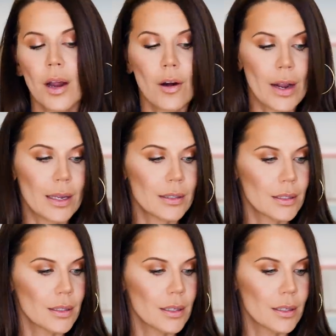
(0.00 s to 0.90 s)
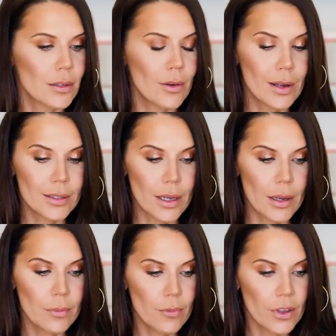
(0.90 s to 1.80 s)
All right. You guys,
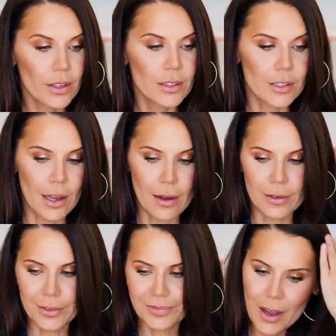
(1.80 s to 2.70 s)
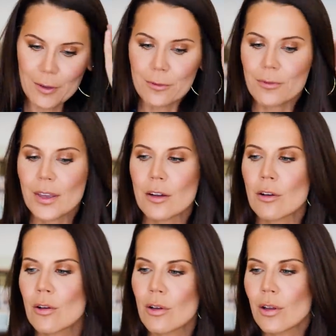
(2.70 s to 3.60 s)
I'm feeling sad. I
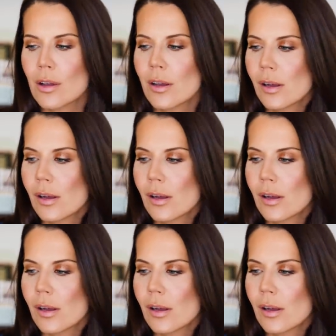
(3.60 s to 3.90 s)
feel